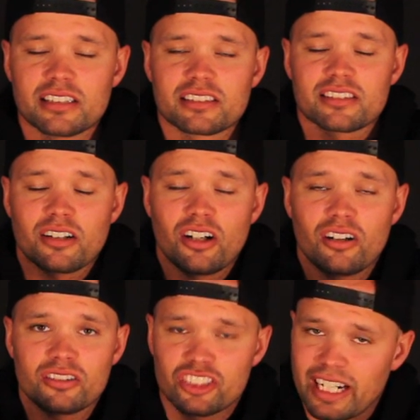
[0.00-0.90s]

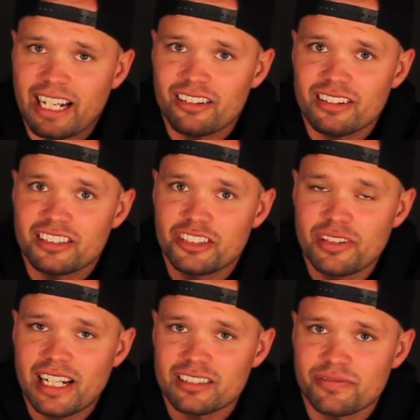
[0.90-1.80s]
So check out the
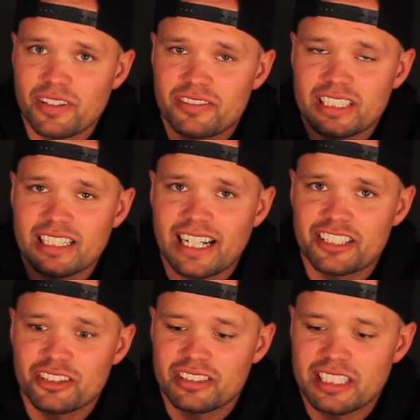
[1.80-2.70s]
2015
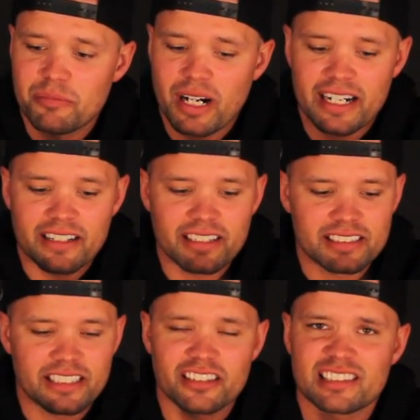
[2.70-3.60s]
Nitro Team Binding
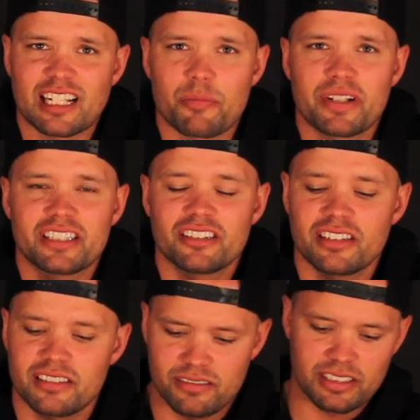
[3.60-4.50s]
this year, step into it,